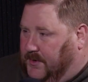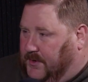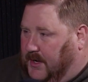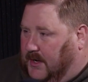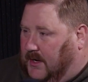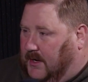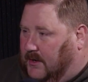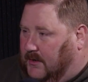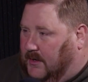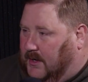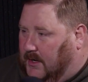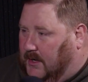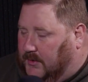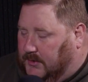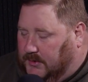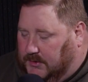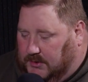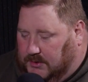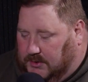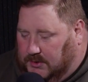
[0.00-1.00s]
And I
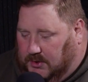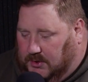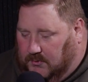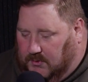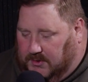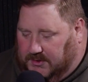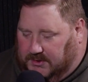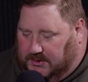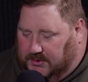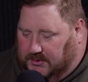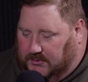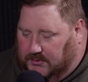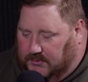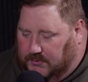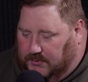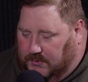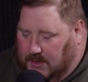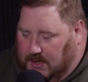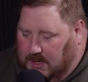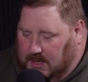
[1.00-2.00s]
do want
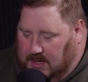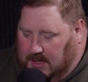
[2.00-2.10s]
to